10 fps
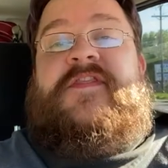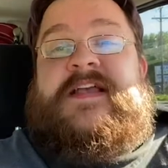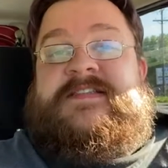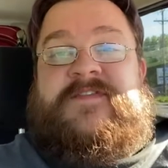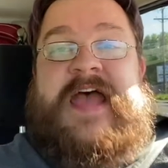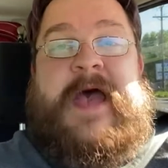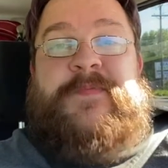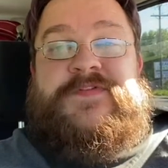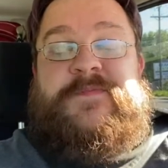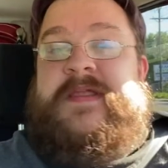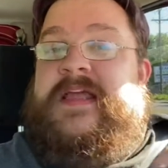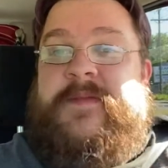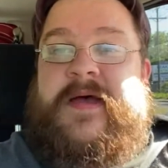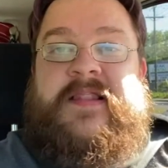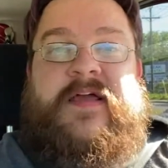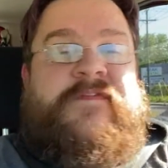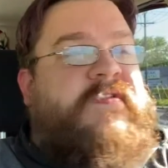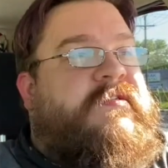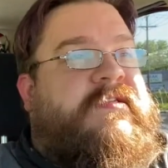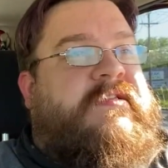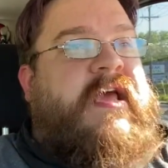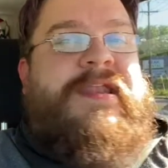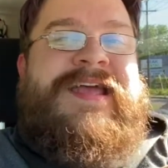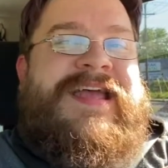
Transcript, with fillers: things that have happened to me in my life since then.